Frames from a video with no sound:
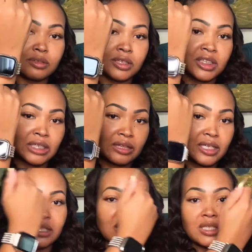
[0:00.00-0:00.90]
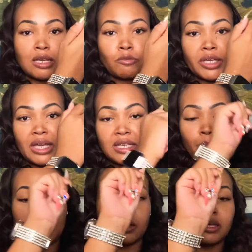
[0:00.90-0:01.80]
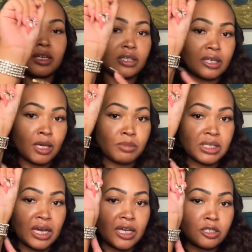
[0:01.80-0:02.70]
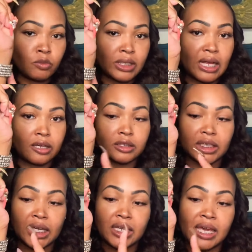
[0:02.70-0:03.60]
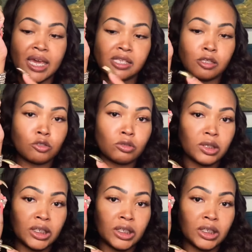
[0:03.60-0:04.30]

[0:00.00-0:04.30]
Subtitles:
And this, I think that's the same one y'all talking about. Amazon, $20, and it has the little